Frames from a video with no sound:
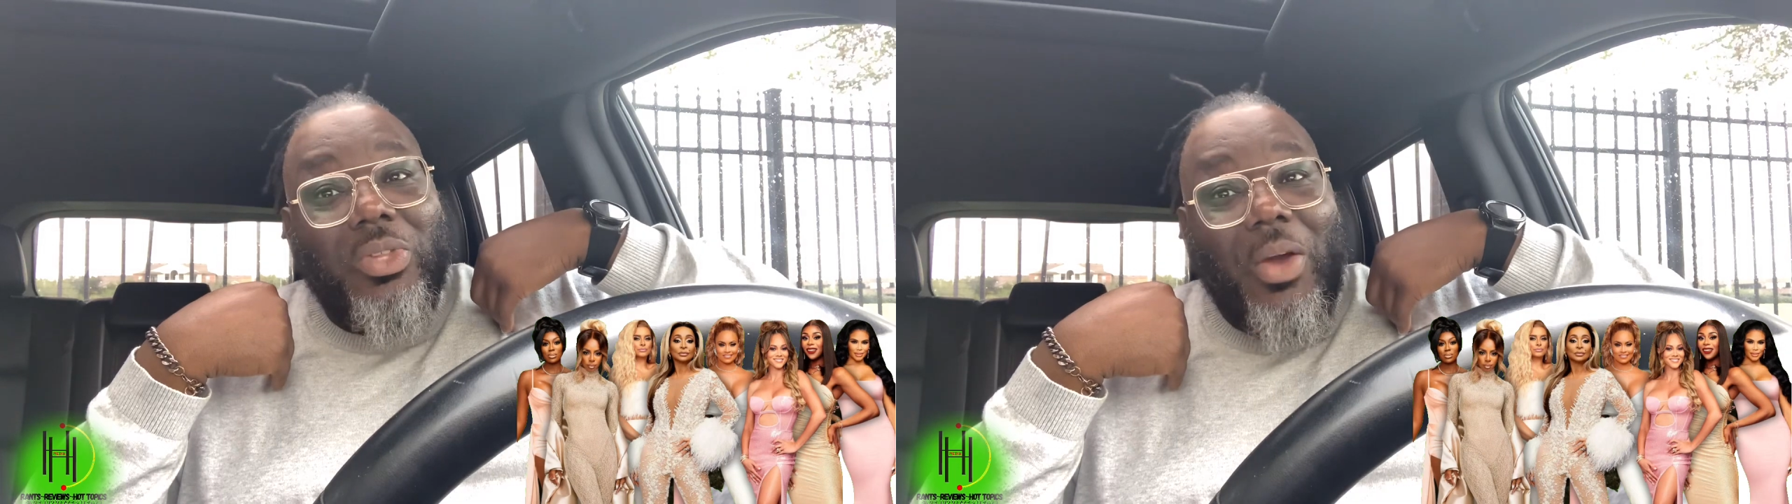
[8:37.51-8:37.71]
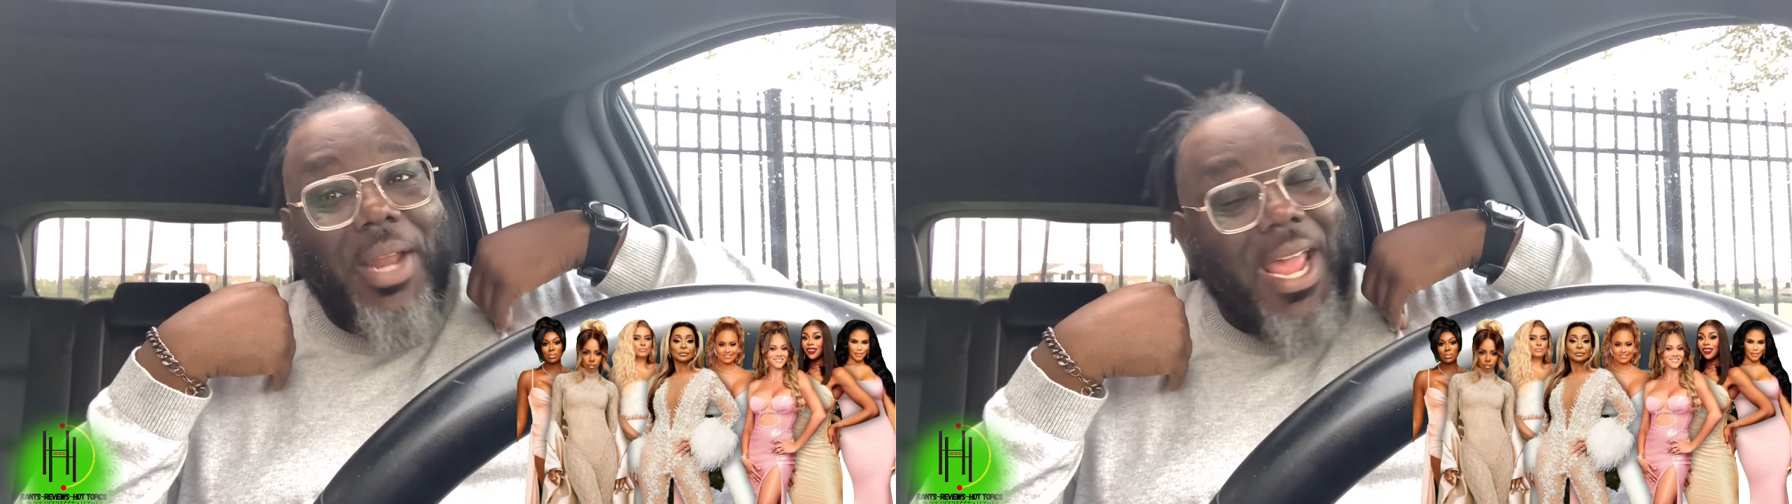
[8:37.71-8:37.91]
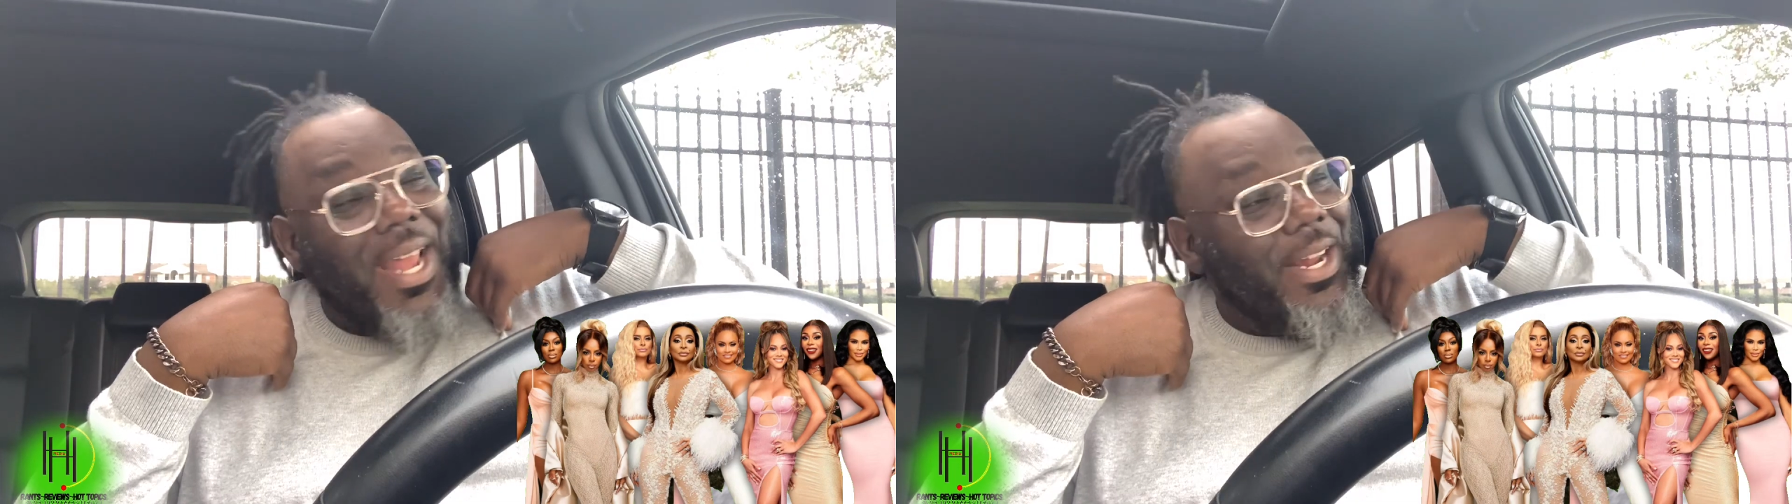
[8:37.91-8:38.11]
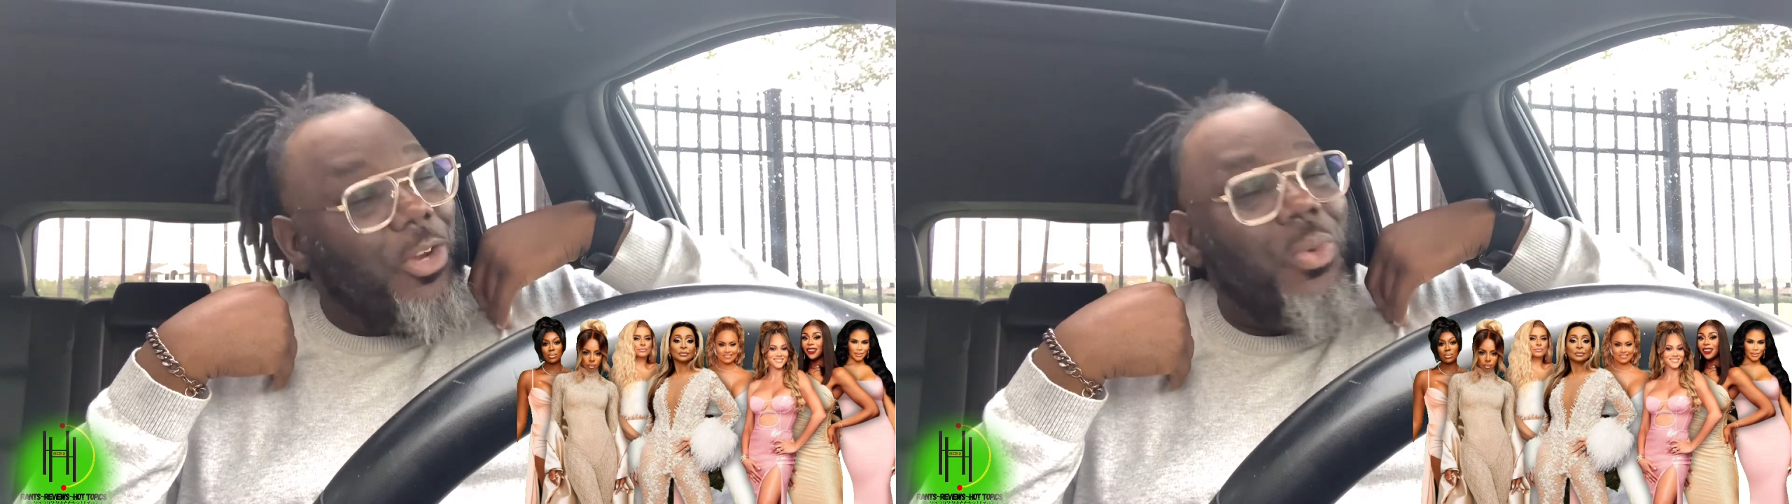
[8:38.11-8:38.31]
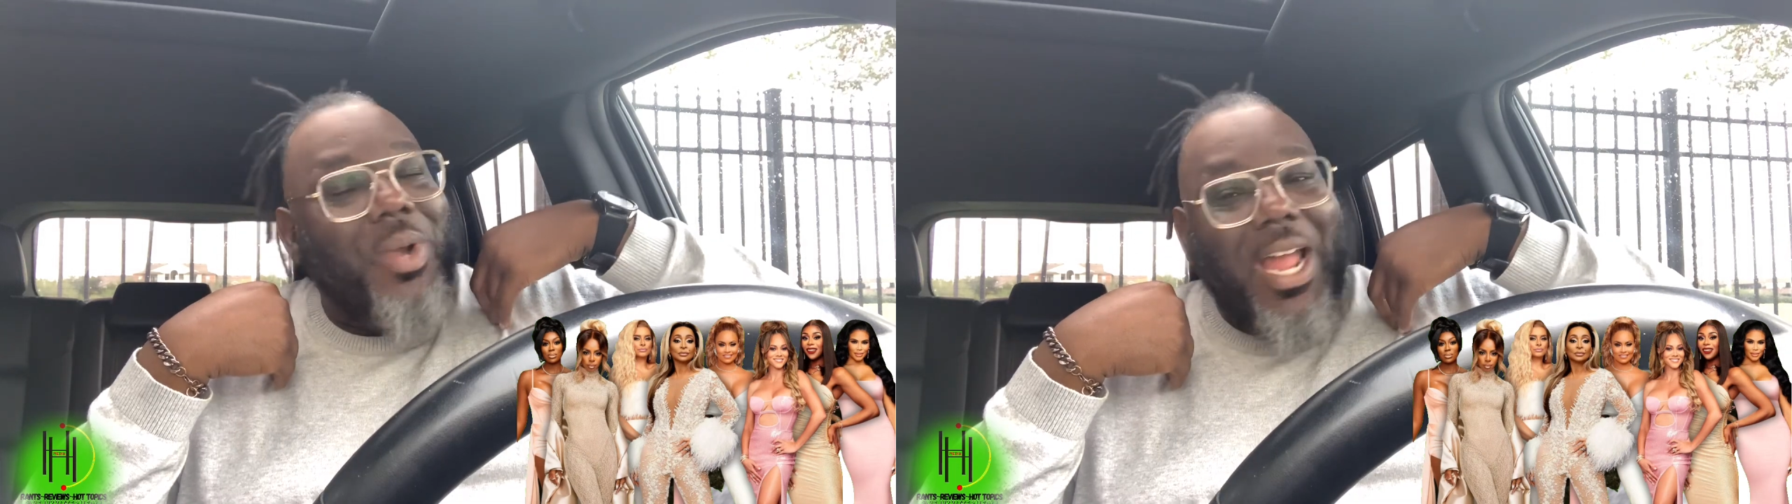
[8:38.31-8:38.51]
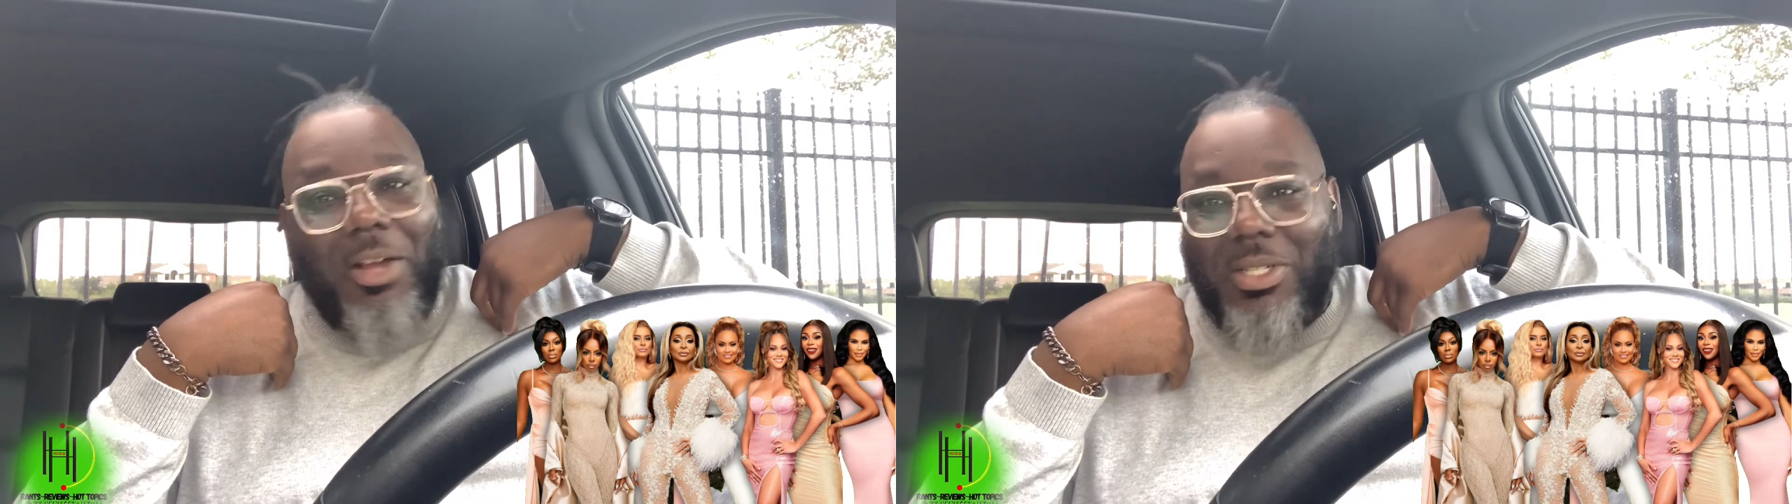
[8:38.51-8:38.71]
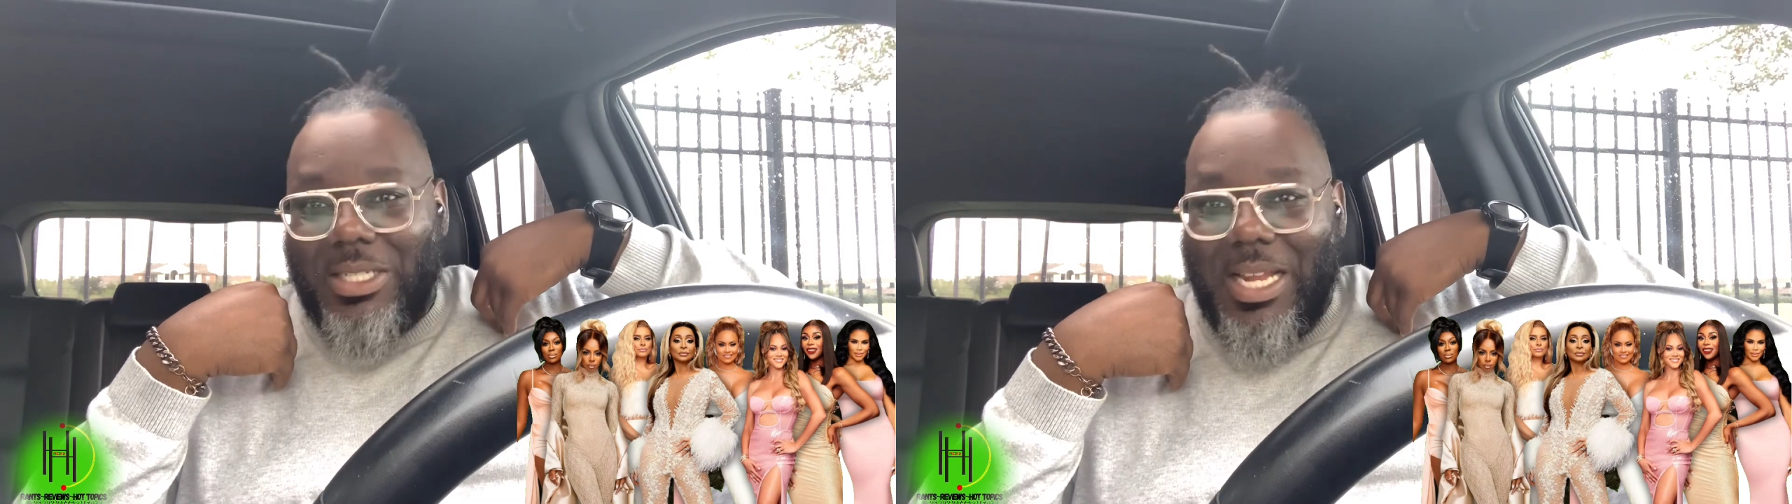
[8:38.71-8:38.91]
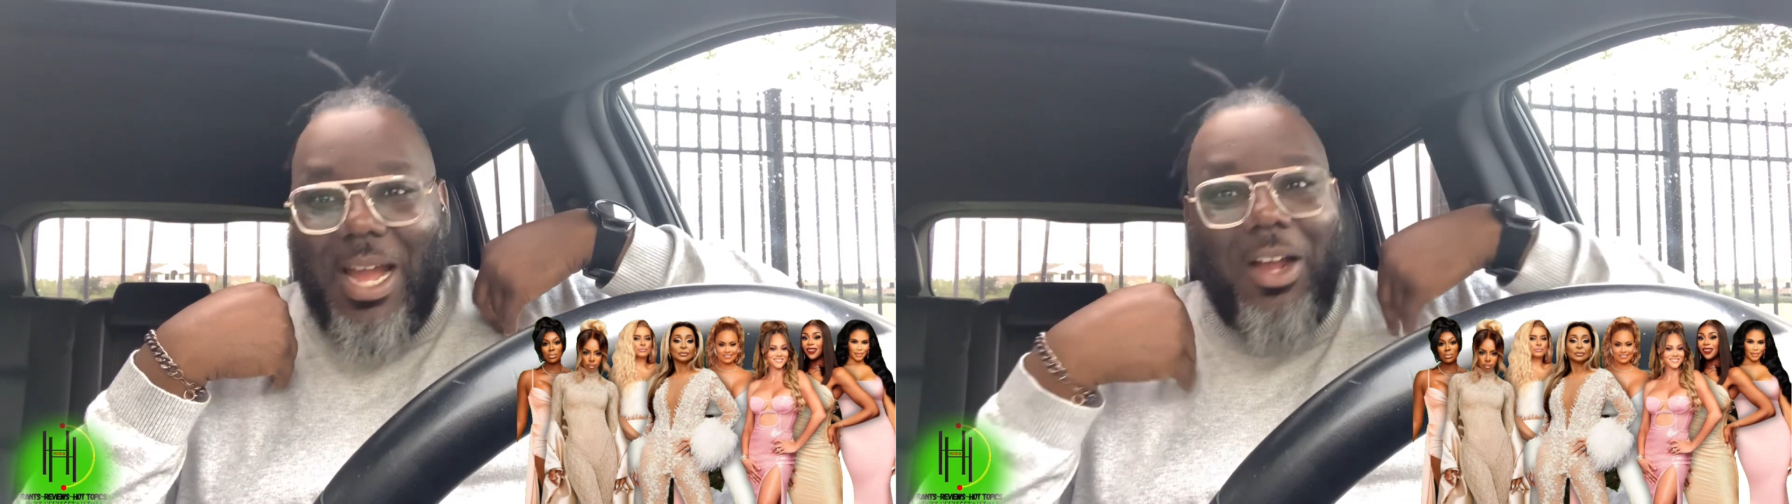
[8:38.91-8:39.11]
thought had it who now
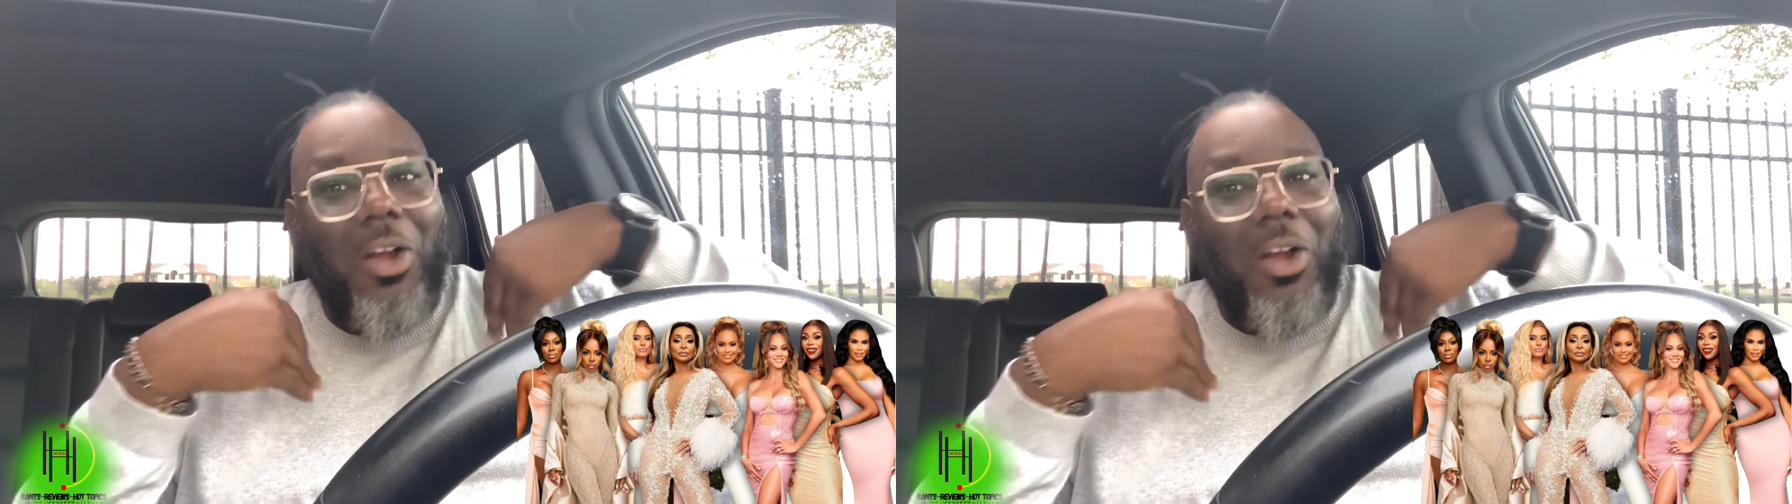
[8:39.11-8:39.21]
does not.